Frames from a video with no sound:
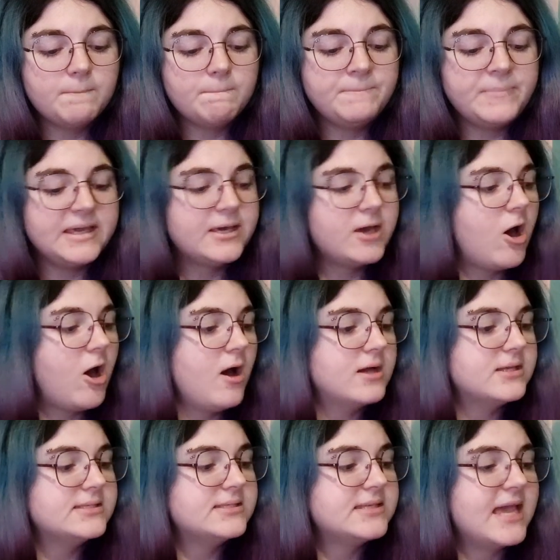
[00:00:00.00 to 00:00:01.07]

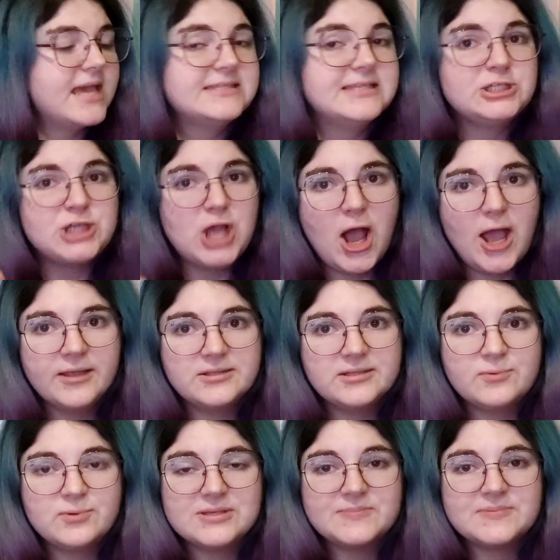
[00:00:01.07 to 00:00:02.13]
Because as a child,
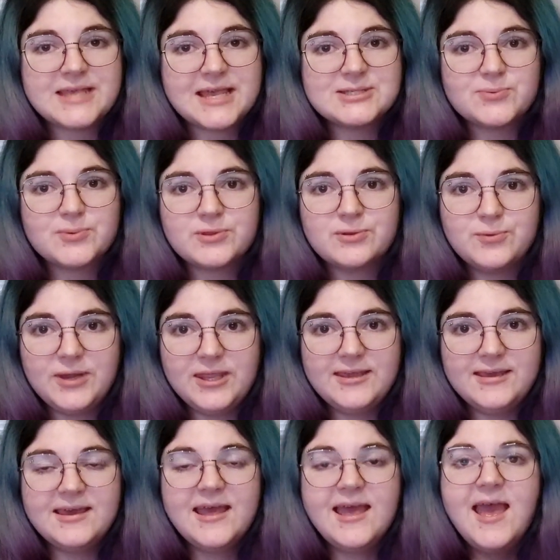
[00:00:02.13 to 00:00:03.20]
I was obsessed with
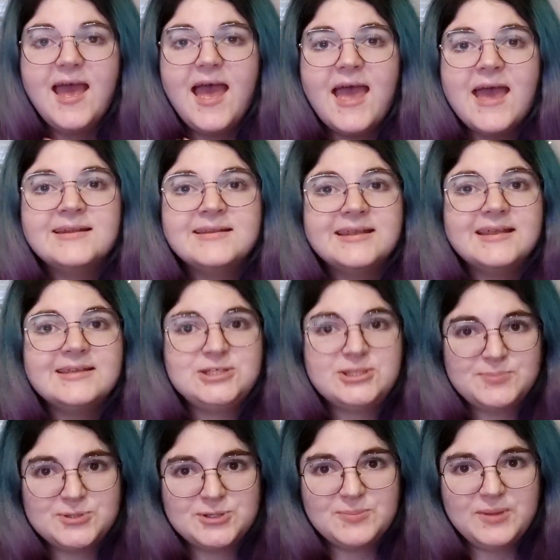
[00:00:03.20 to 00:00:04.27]
Greek and
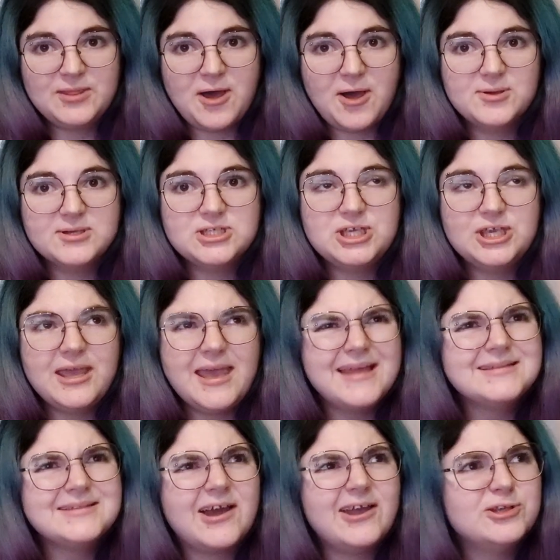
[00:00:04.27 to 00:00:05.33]
Egyptian mythology
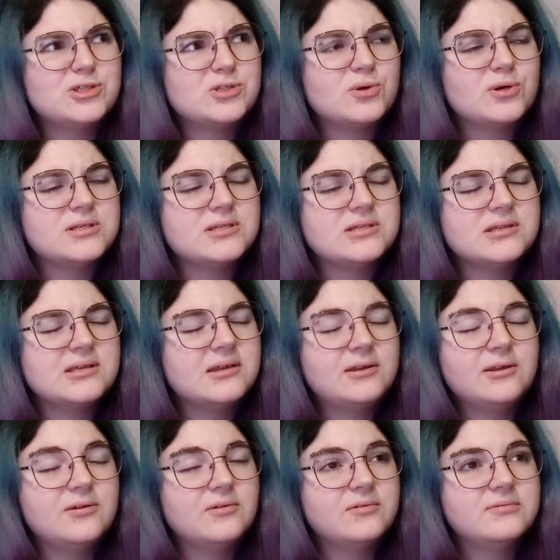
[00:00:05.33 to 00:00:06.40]
and dinosaurs. I don't
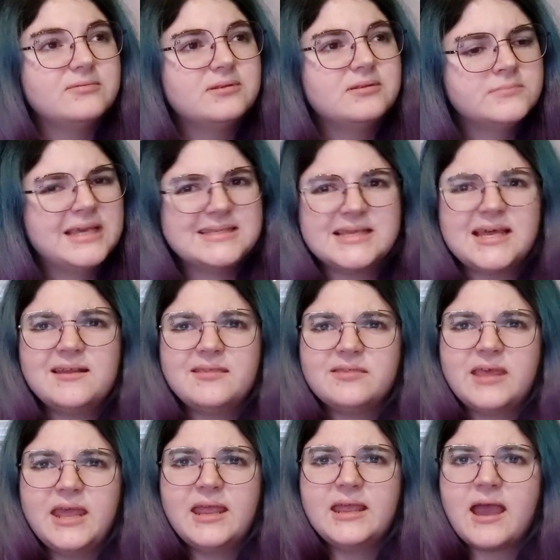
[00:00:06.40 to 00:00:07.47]
know. Is that a
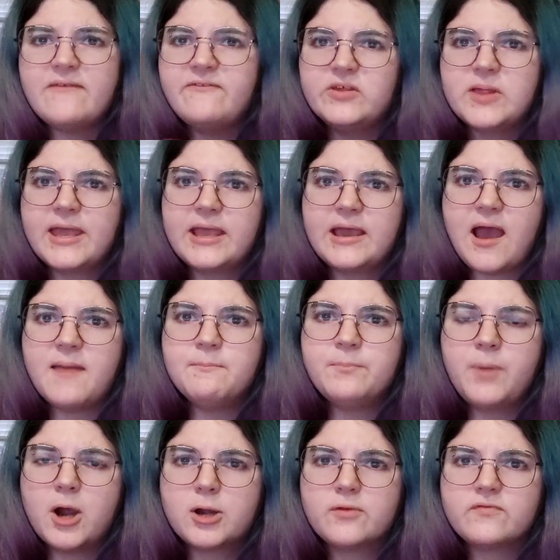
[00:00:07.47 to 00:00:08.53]
thing? I feel like I'm
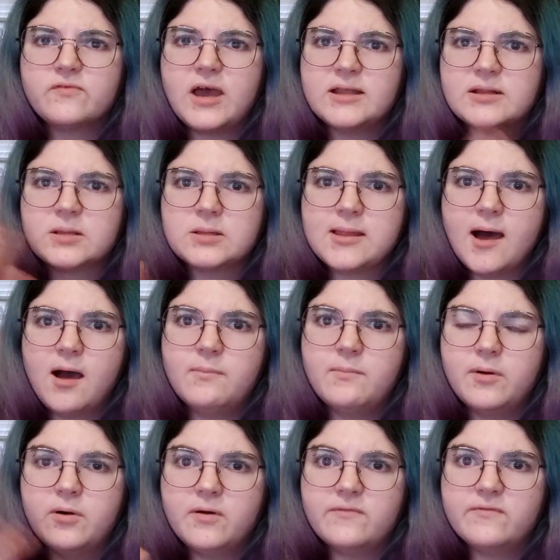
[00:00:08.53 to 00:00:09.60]
part of that club
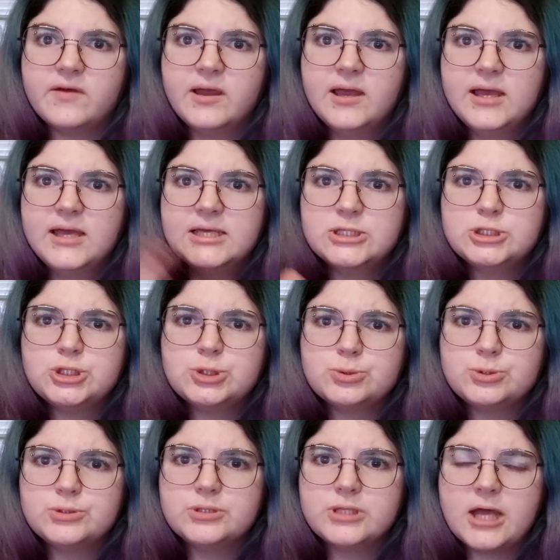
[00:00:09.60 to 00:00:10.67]
of
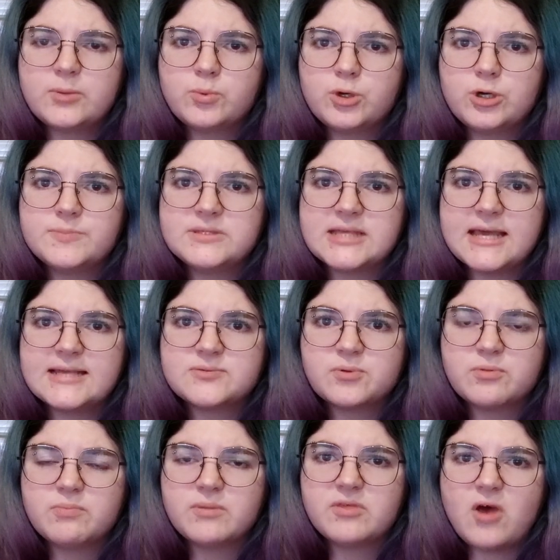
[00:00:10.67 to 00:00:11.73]
children that were obsessed
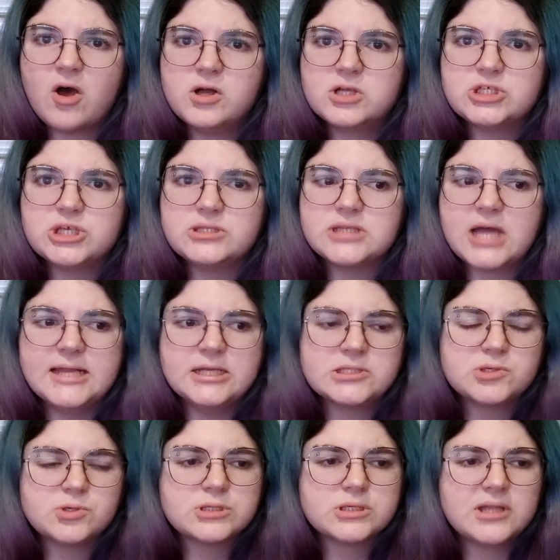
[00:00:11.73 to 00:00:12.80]
with mythology and
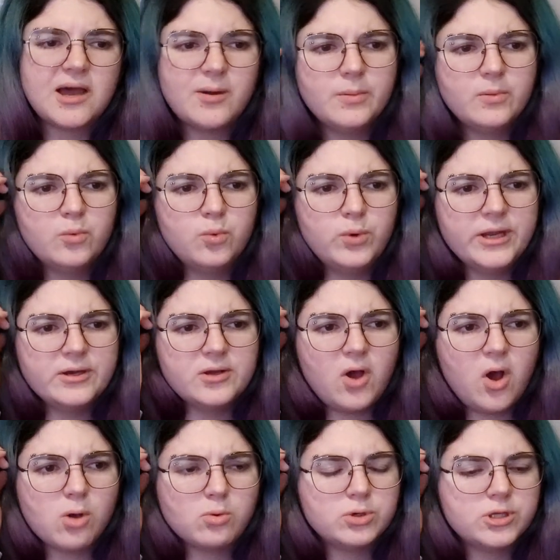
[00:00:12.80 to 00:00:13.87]
dinosaurs, and now I'm a weird,
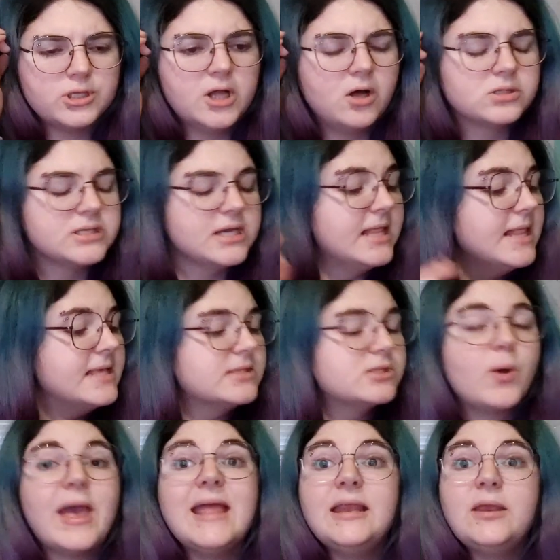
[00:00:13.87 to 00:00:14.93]
awkward adult.
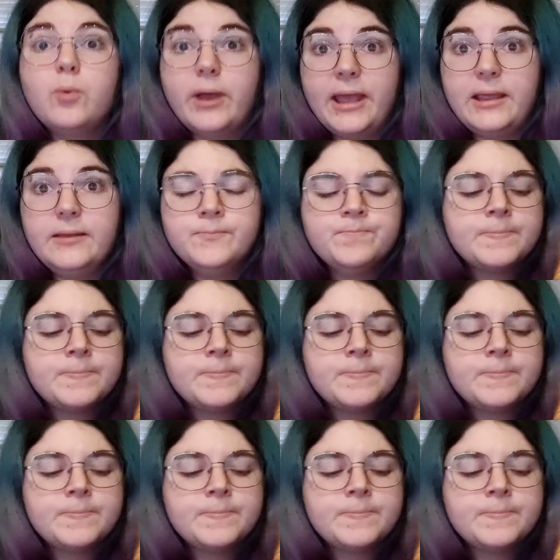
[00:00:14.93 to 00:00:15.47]
So anyway,